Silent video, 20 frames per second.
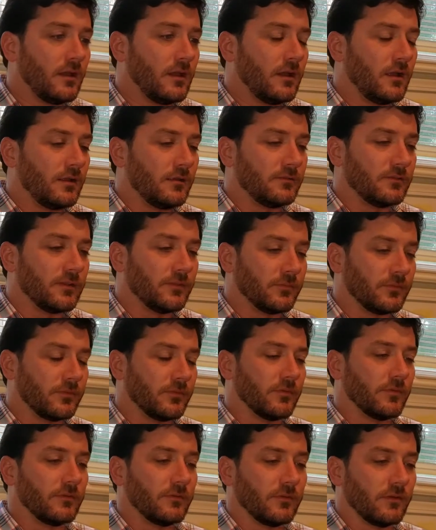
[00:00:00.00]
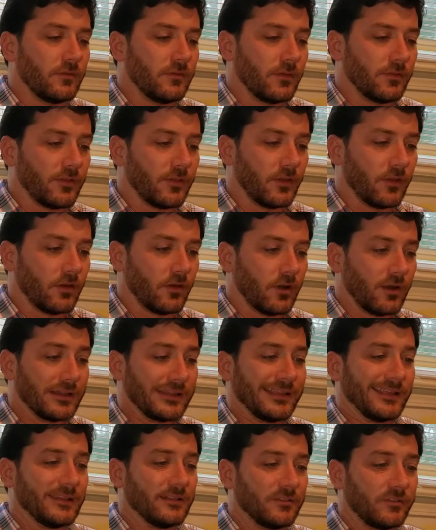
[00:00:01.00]
It seems that they are
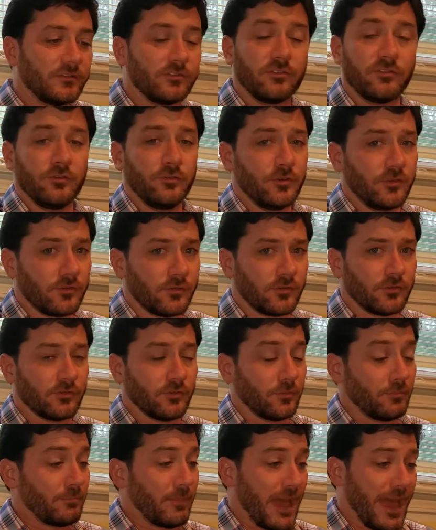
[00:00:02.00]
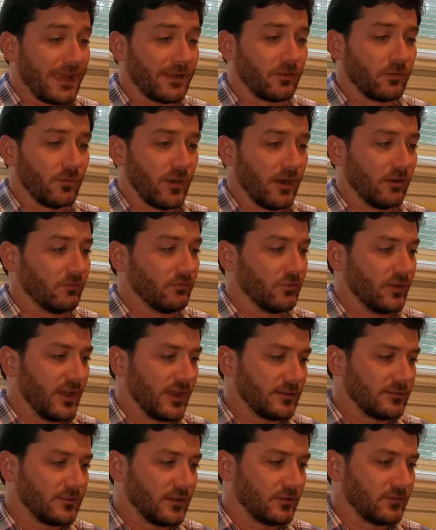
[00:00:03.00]
against universal background
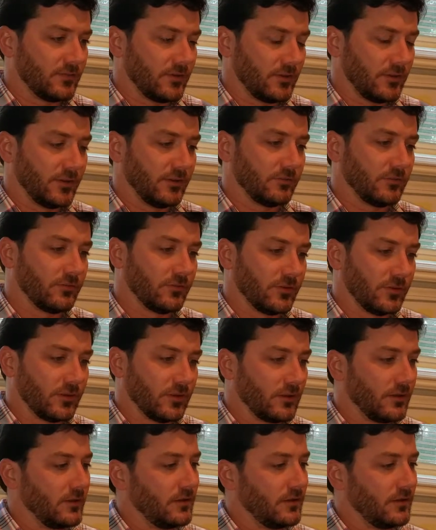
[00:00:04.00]
checks. That's very interesting.